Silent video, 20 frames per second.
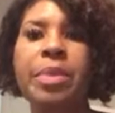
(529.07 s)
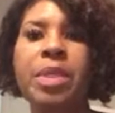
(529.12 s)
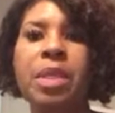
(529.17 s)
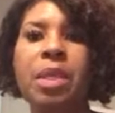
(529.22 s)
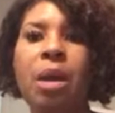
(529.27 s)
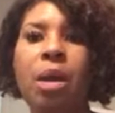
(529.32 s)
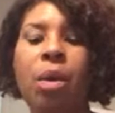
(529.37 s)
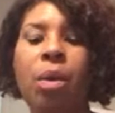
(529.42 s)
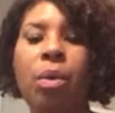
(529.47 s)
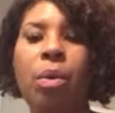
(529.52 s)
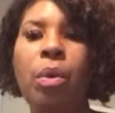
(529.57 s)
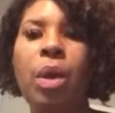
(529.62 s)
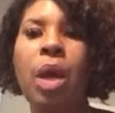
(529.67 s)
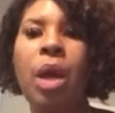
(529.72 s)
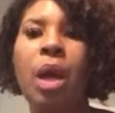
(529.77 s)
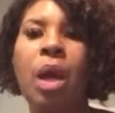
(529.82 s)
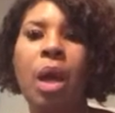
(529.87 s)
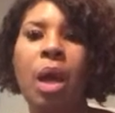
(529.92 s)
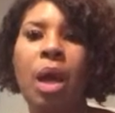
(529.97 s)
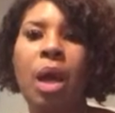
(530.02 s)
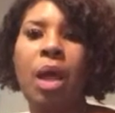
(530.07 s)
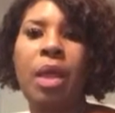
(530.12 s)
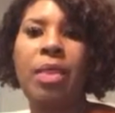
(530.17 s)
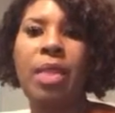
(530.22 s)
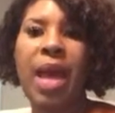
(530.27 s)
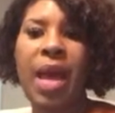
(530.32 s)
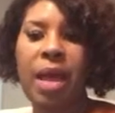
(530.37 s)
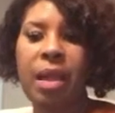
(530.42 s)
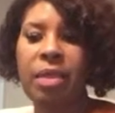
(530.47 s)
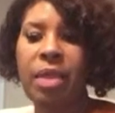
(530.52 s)
So
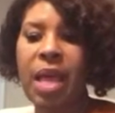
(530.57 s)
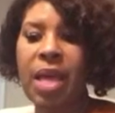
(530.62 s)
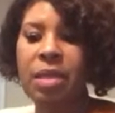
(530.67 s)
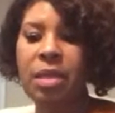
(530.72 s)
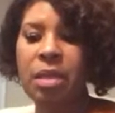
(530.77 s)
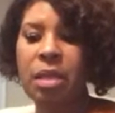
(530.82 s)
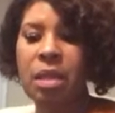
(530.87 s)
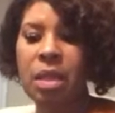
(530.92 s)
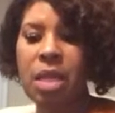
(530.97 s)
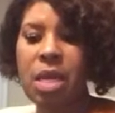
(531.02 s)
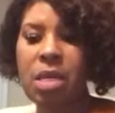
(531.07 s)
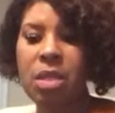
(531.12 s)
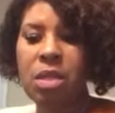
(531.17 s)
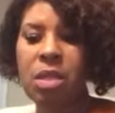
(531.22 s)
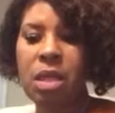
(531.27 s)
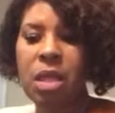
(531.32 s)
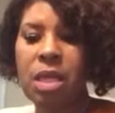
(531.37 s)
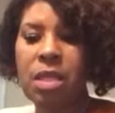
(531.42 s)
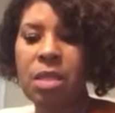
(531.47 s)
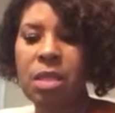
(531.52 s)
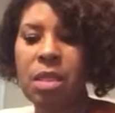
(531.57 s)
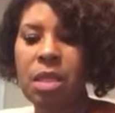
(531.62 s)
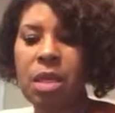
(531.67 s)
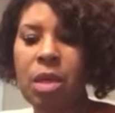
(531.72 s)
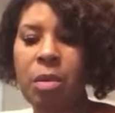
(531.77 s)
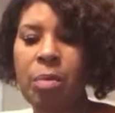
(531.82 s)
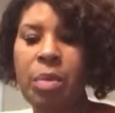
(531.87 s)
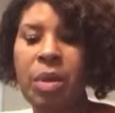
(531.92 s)
that's a thing to consider,